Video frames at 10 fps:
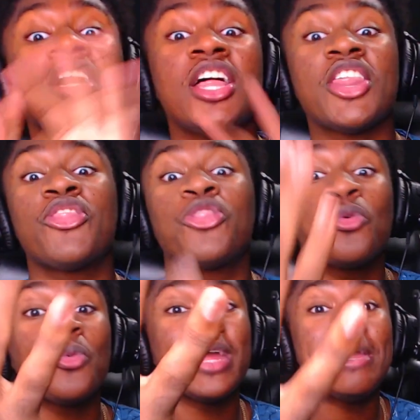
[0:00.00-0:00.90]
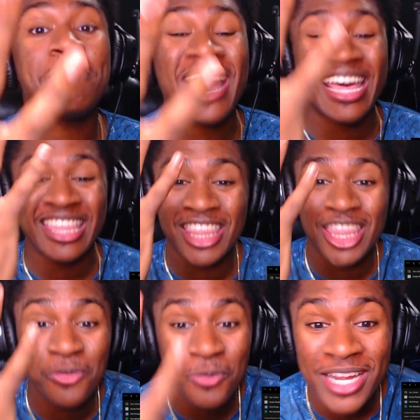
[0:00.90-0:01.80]
3 by
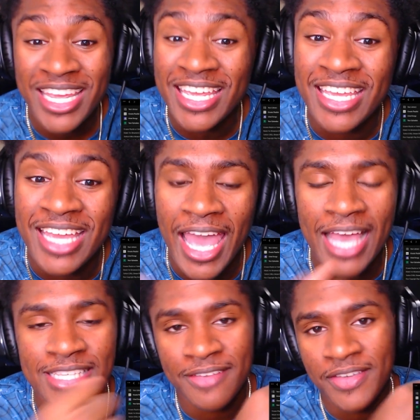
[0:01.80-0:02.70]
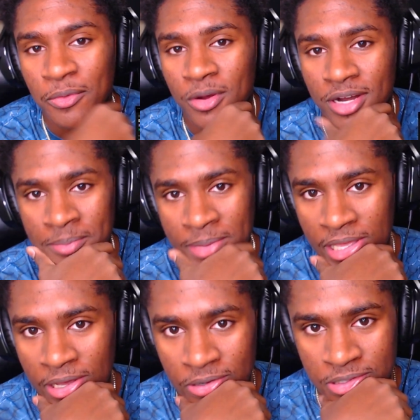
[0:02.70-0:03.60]
3 as if he were the
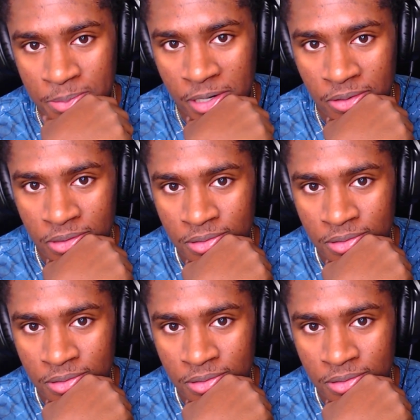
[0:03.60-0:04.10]
Migos, bro.